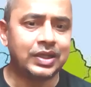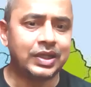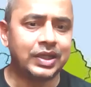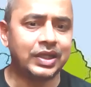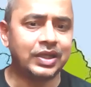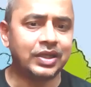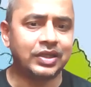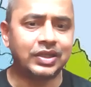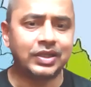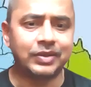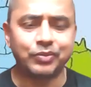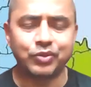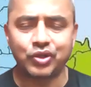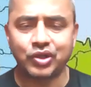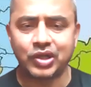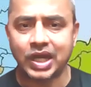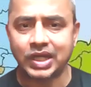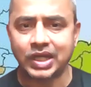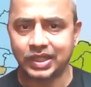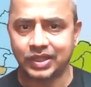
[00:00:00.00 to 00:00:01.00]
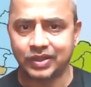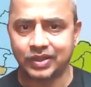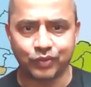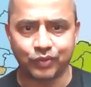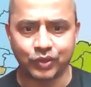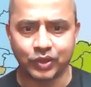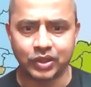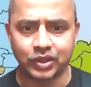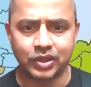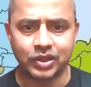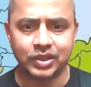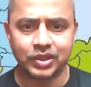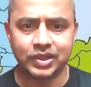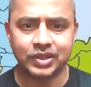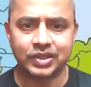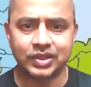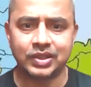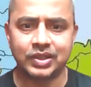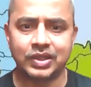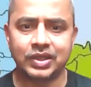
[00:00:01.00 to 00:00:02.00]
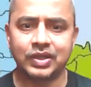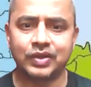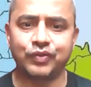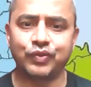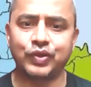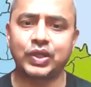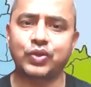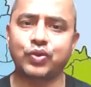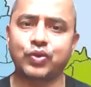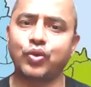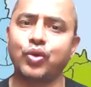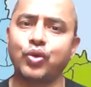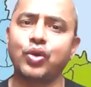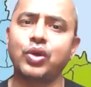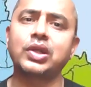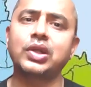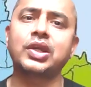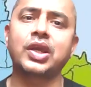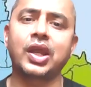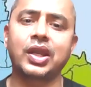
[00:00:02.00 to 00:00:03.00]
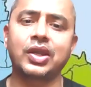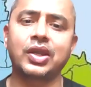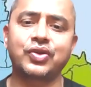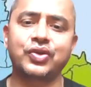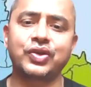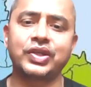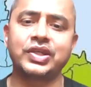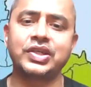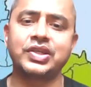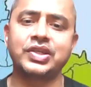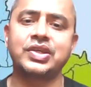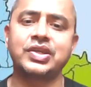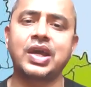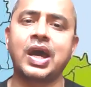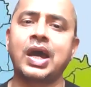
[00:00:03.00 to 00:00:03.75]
In a democratic world where all countries